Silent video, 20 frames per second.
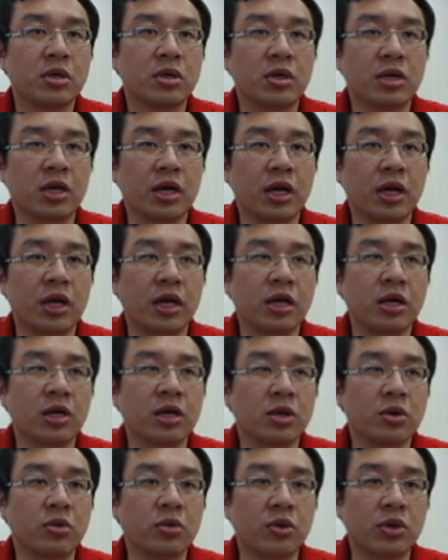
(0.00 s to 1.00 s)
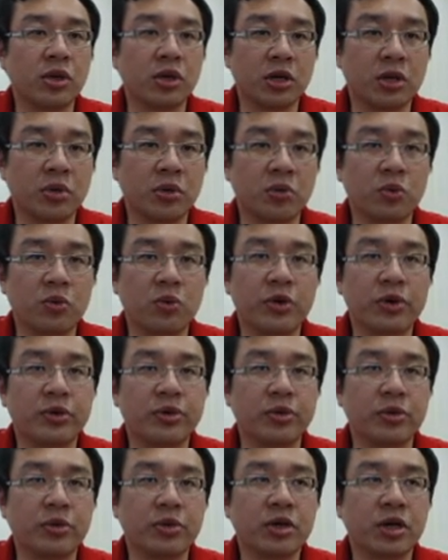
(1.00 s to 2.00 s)
then the queen will
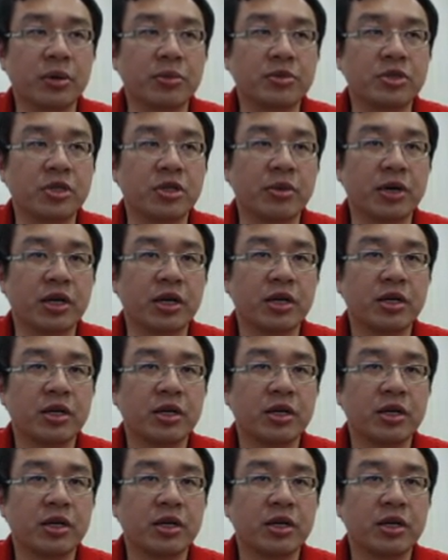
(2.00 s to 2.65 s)
capture back.